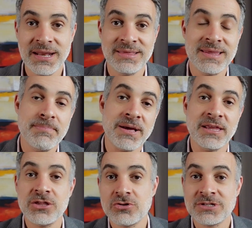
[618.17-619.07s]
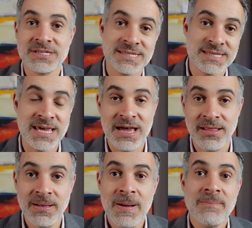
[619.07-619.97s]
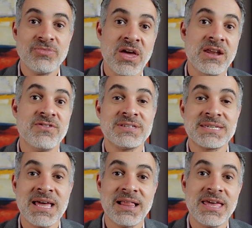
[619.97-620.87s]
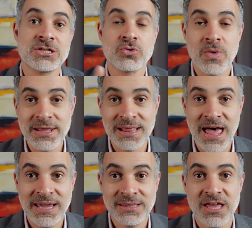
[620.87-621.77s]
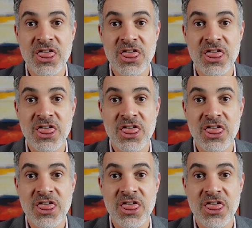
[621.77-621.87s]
And typically there's a scale, and if the scale gets redlined,